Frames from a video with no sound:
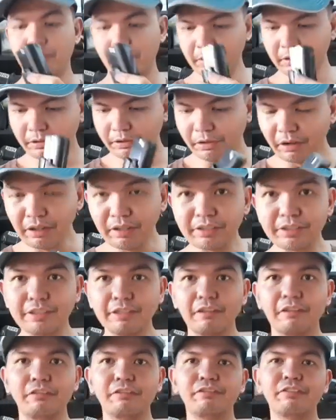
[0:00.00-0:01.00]
would
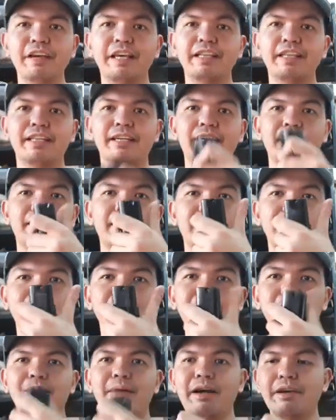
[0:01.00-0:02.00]
also fit
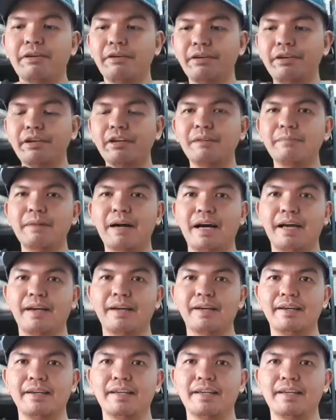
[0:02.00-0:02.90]
in my Hoyoma.